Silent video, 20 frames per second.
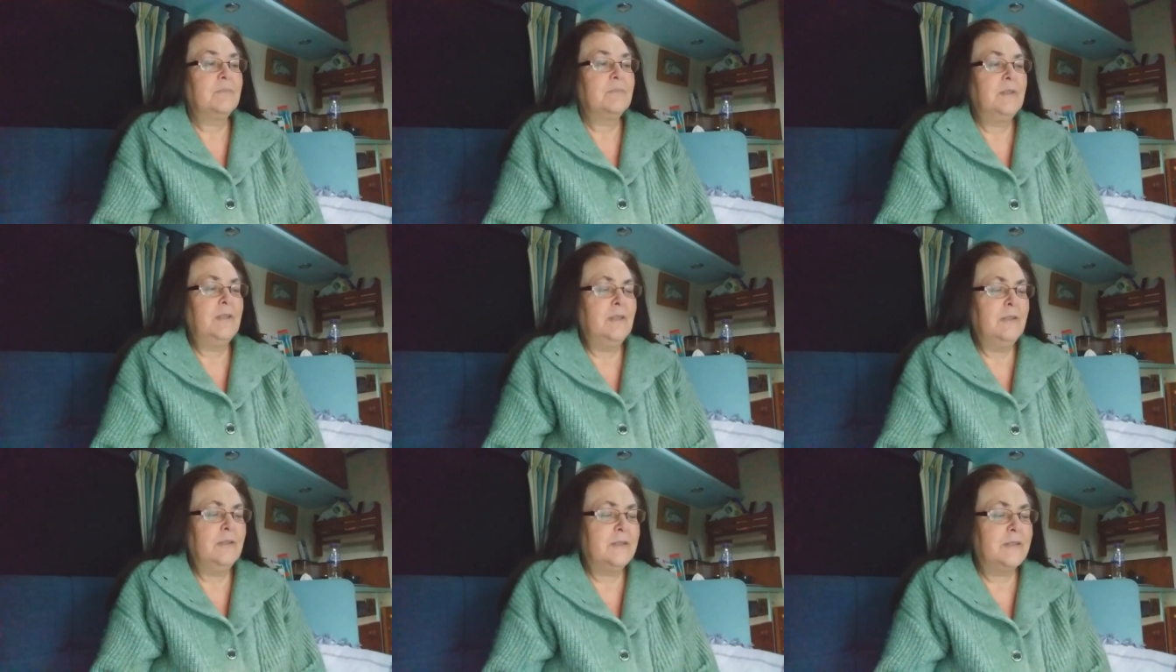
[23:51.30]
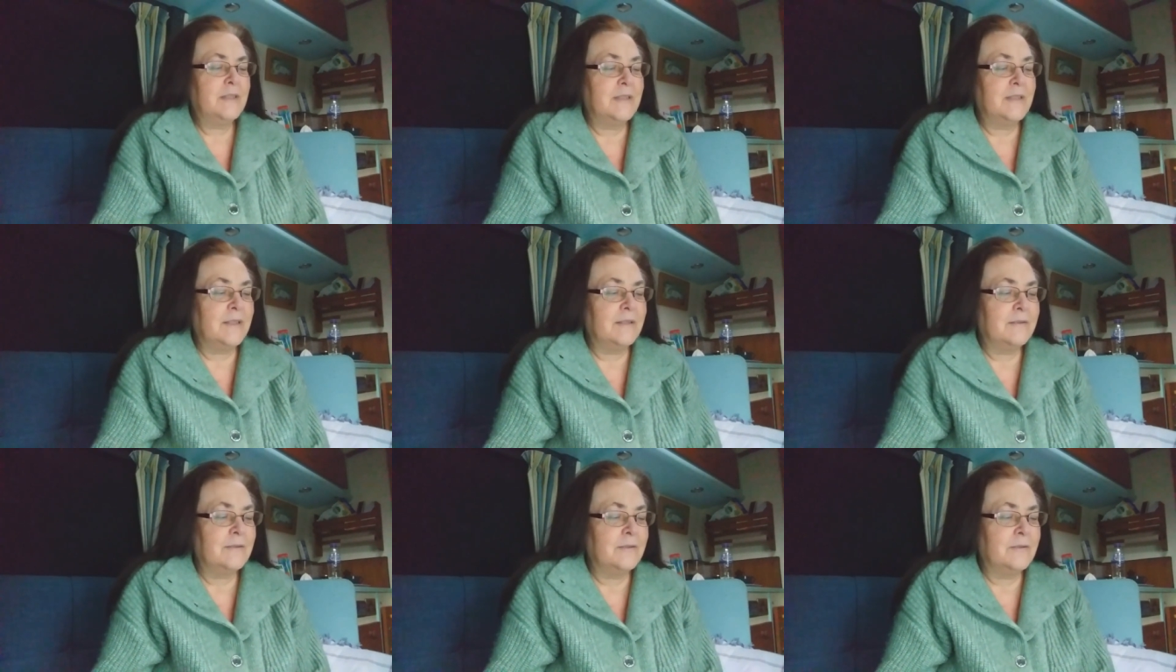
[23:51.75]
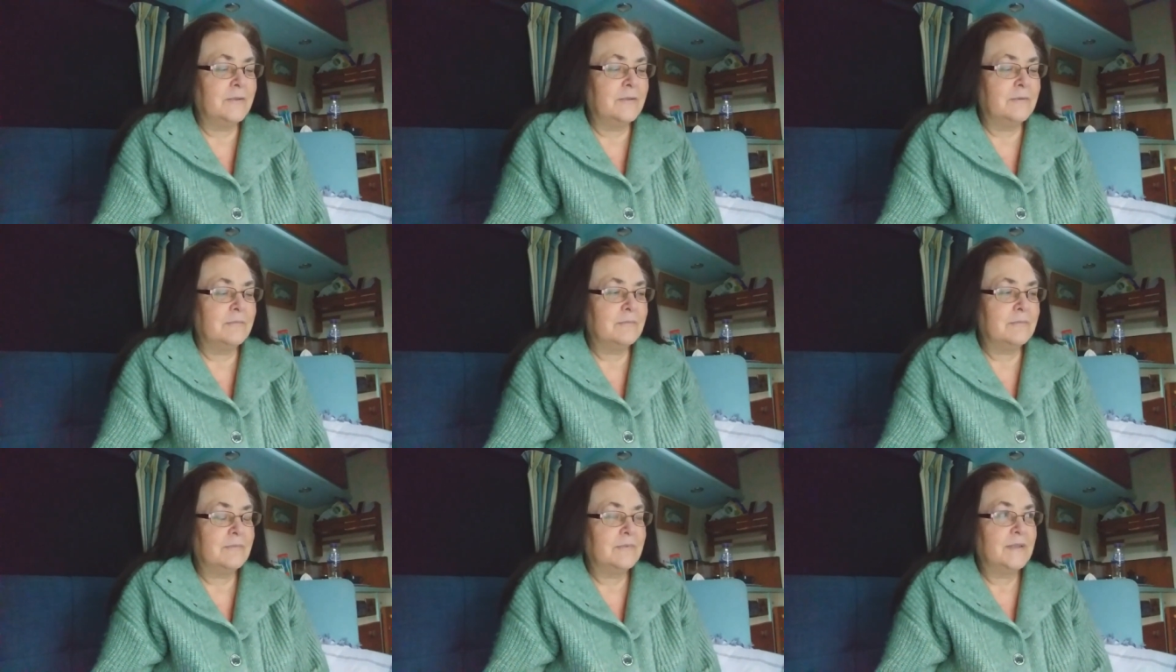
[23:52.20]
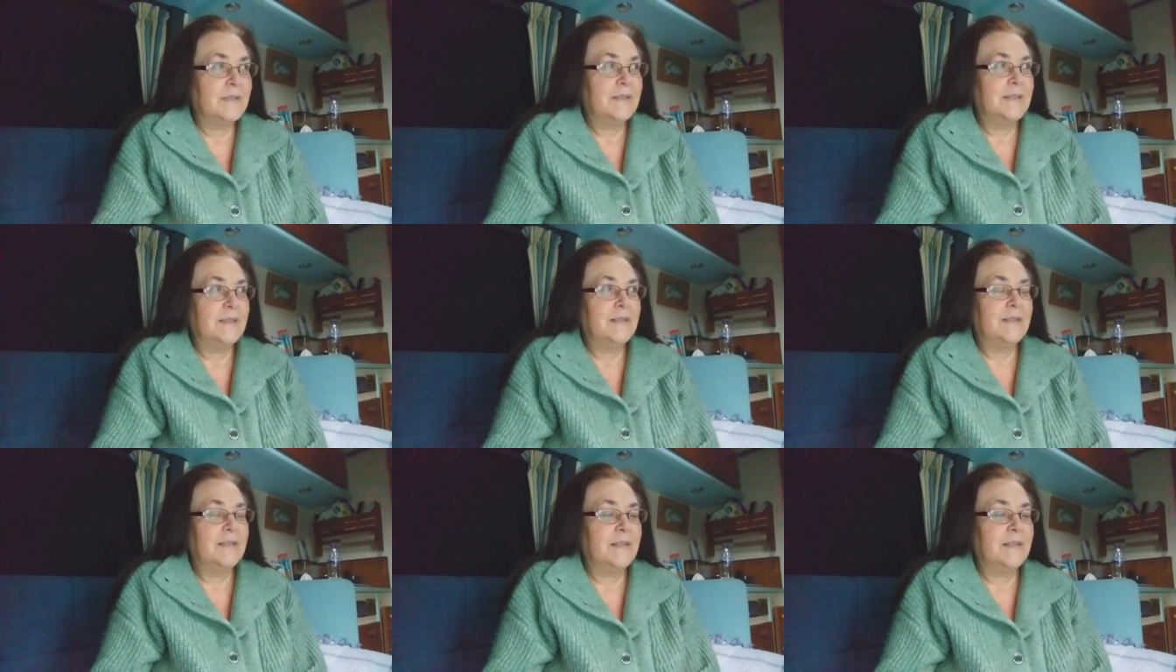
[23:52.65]
looked at it and thought,
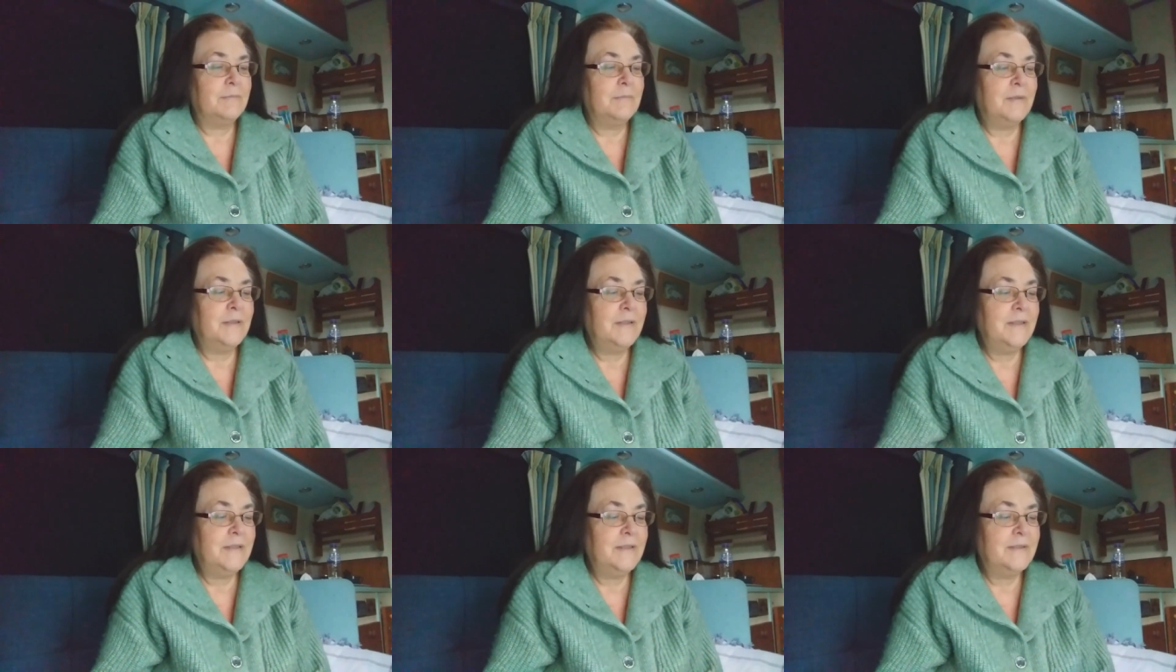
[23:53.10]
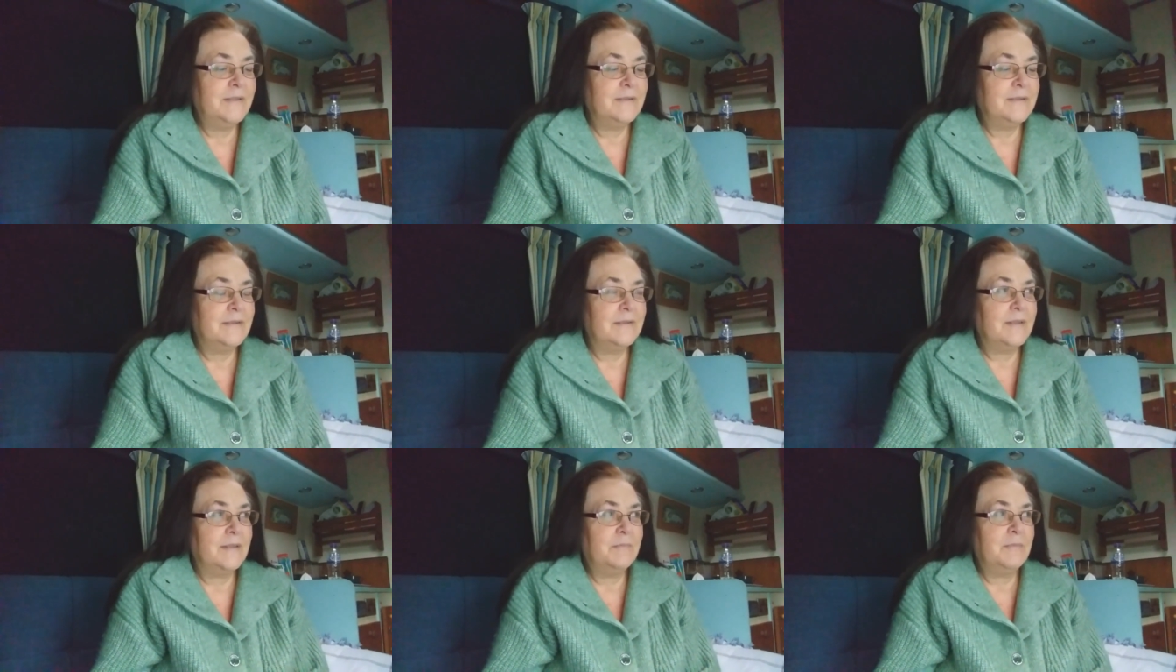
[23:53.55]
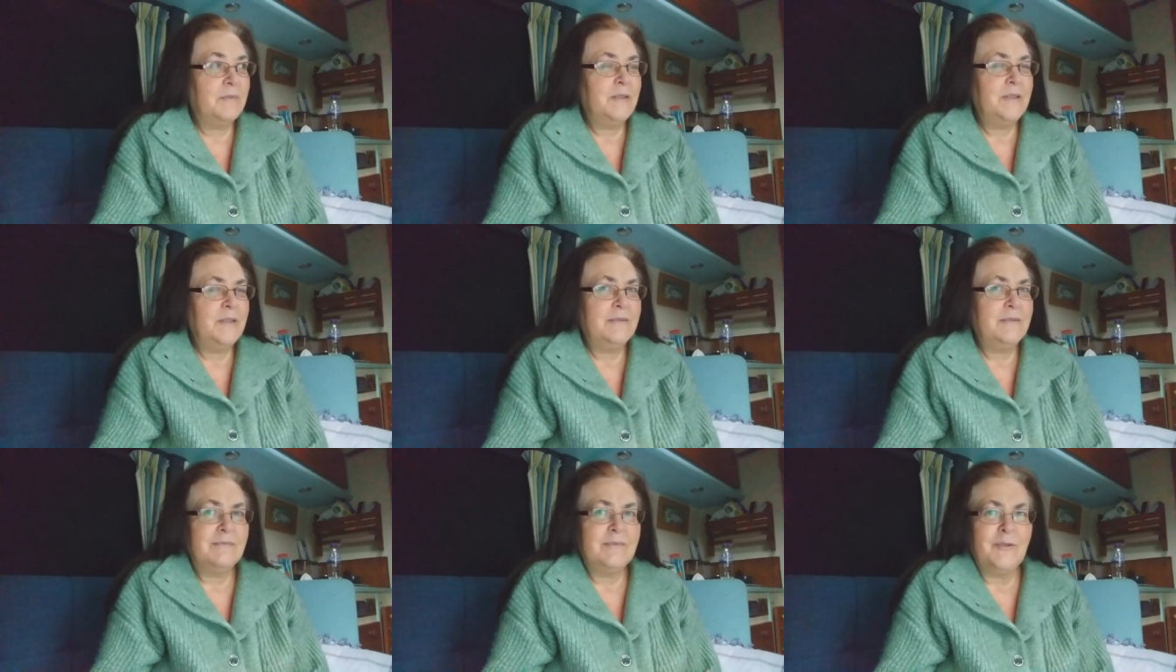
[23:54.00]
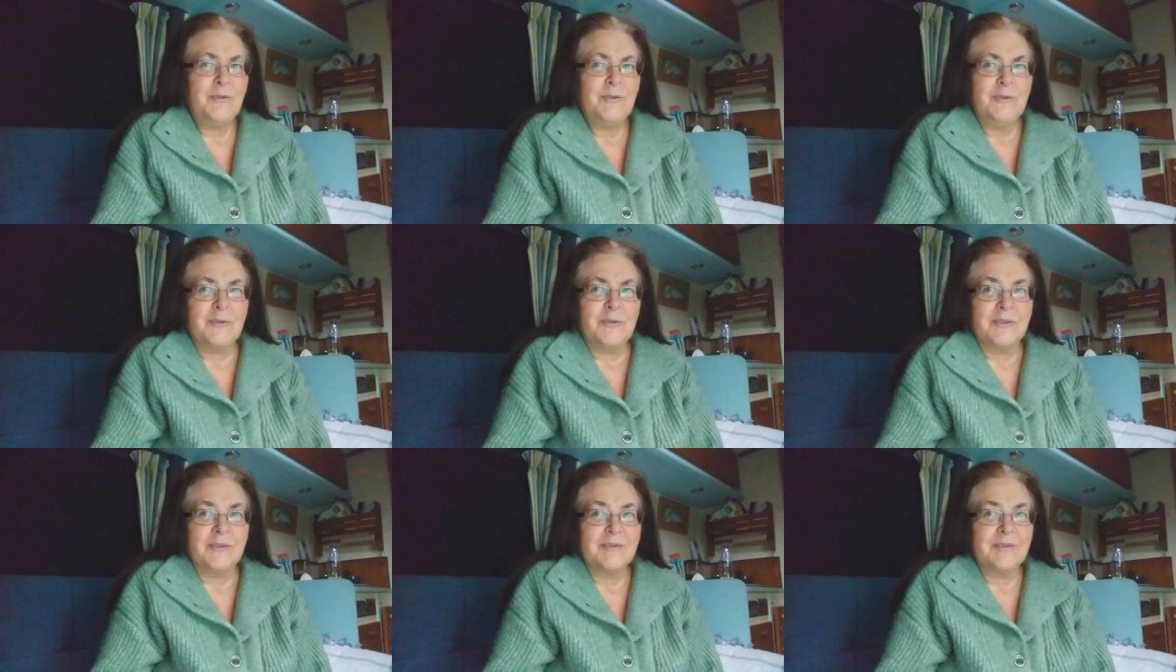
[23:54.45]
am I, am I
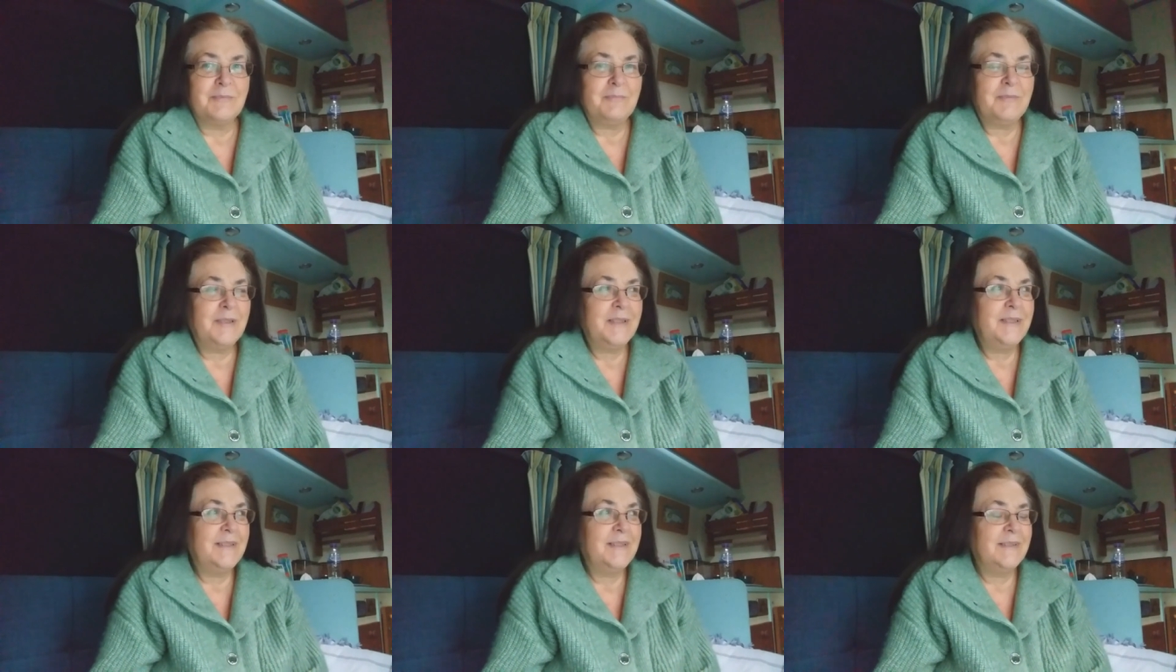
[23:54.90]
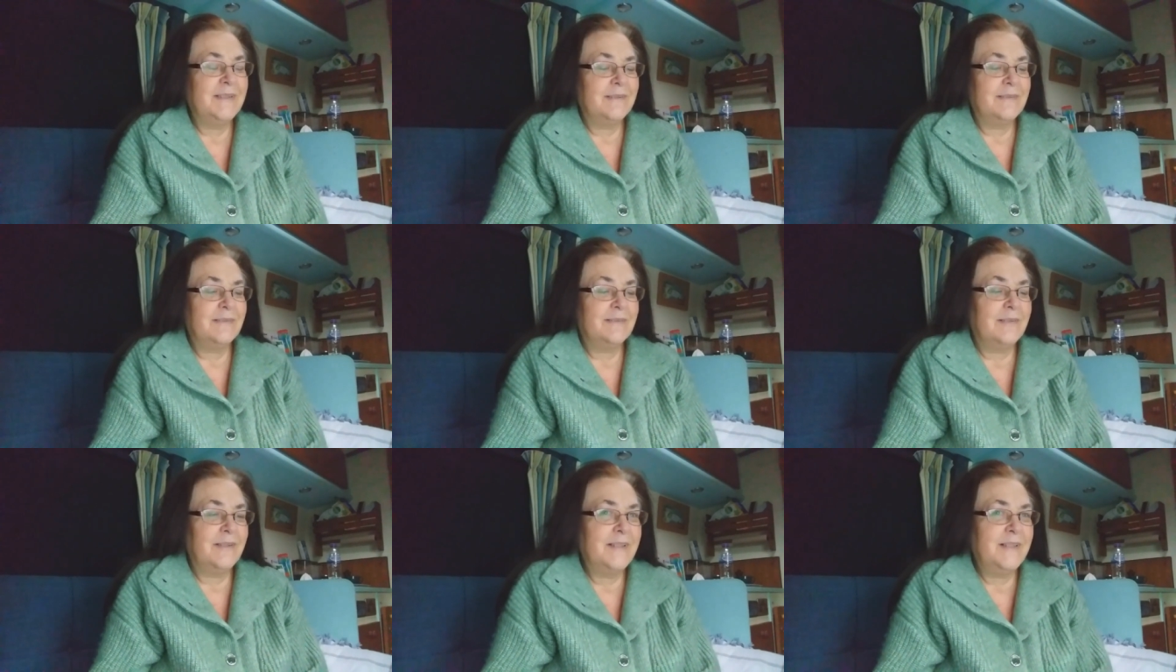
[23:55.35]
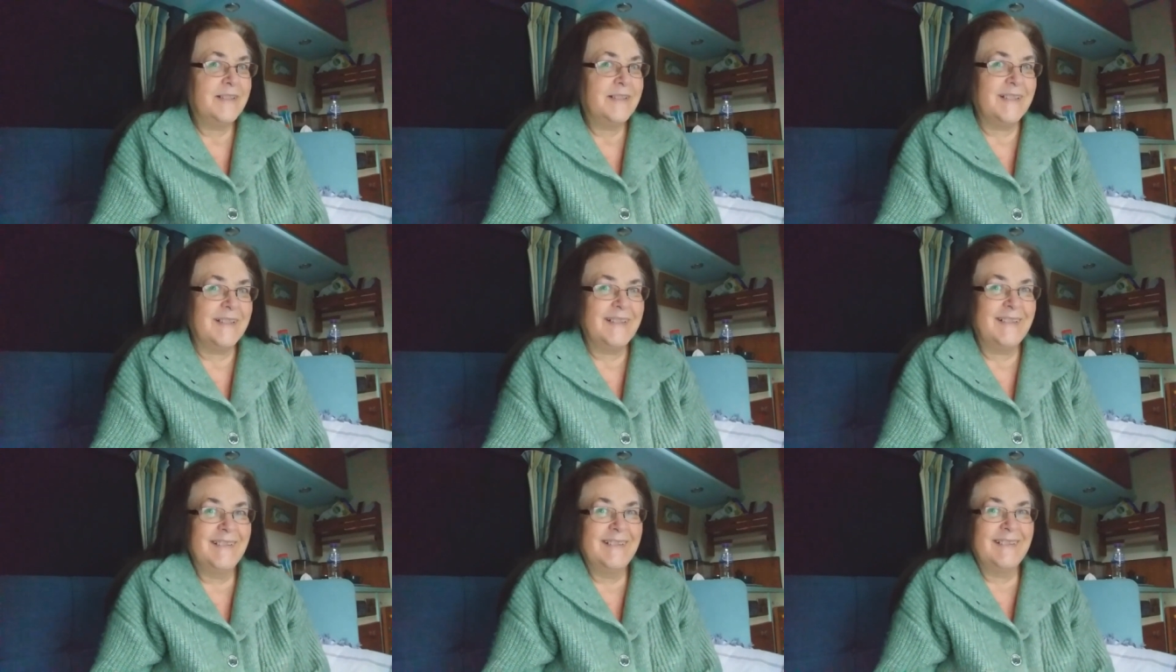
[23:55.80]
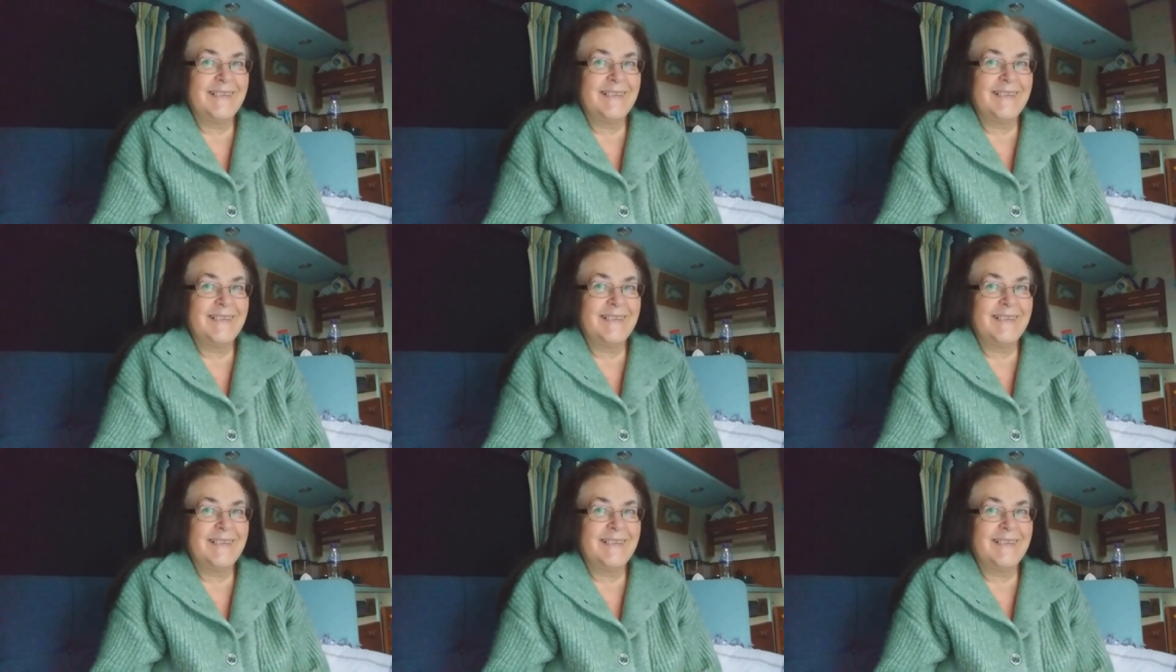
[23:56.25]
odd? Am I crazy?